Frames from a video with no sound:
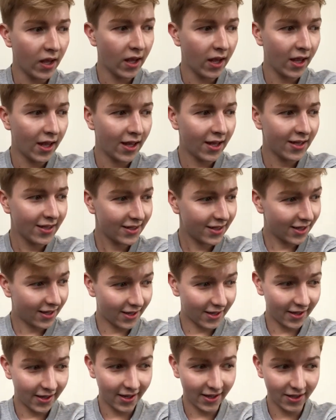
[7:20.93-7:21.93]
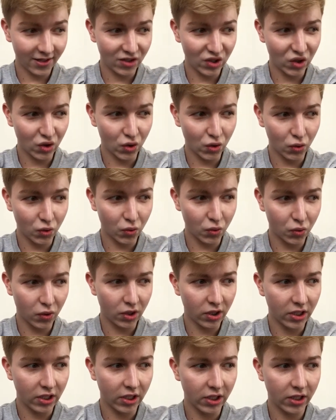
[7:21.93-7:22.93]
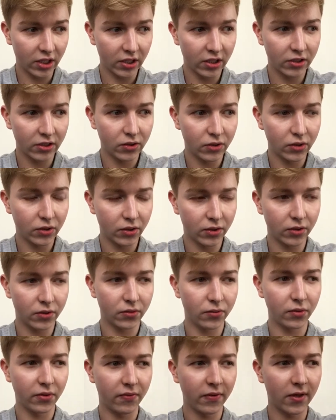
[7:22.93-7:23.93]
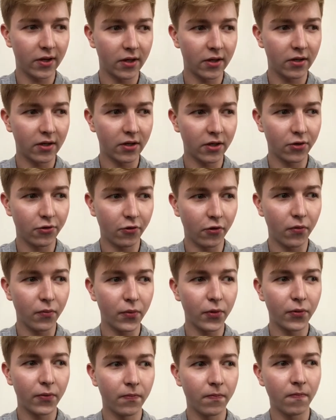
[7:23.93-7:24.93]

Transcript: And I had to working with her in group,